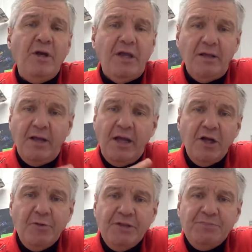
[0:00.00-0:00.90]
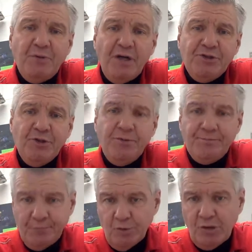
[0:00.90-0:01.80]
we can increase
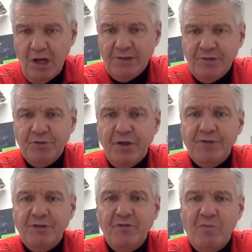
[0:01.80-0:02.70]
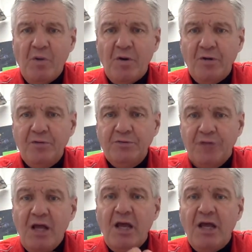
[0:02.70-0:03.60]
pressure or concentration of the
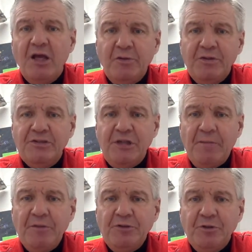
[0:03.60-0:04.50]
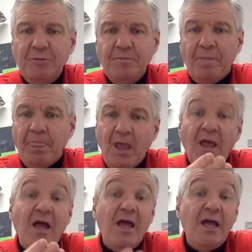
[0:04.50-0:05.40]
particles, increase temperature,
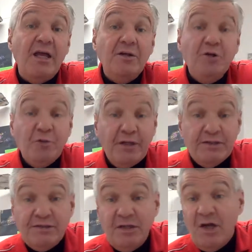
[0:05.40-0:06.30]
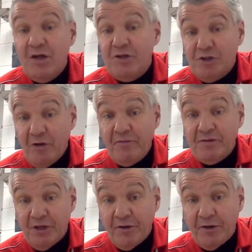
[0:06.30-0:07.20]
increase
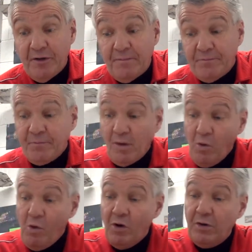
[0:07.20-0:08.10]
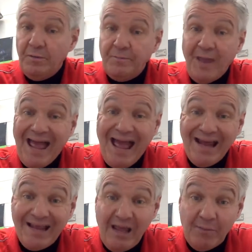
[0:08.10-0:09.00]
surface area, or
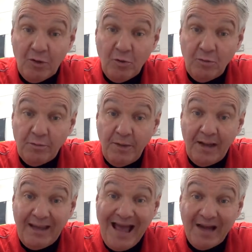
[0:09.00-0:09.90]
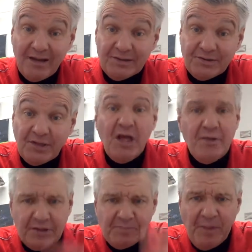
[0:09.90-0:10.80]
add a chemical catalyst
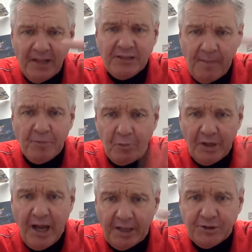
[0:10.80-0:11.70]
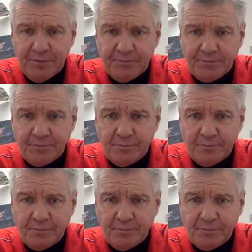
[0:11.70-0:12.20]
that speeds up the reaction,